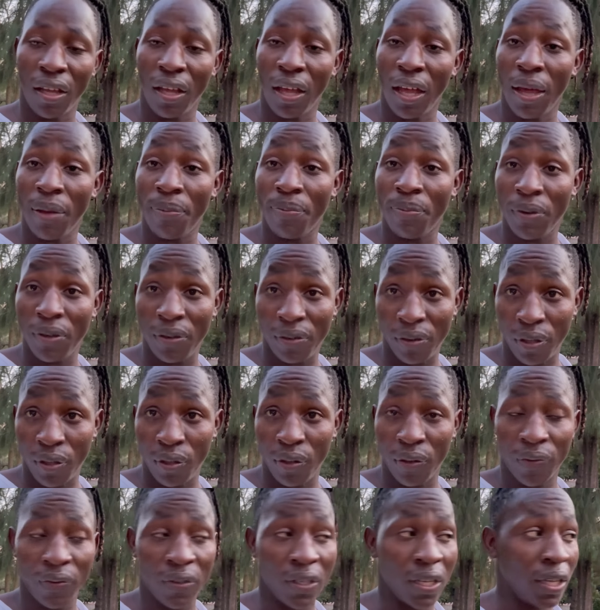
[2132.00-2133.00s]
a period
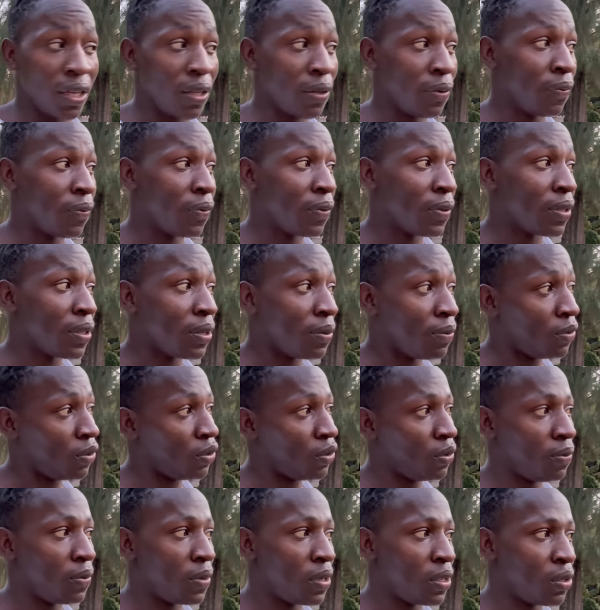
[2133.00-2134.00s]
of time for them to
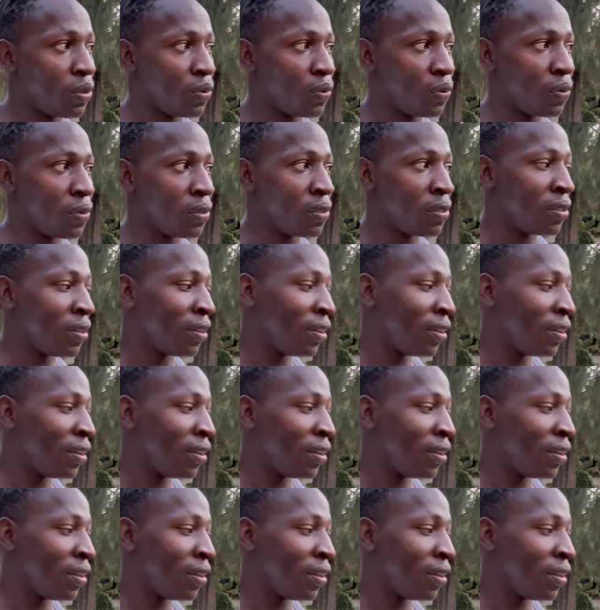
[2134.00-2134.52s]
mature.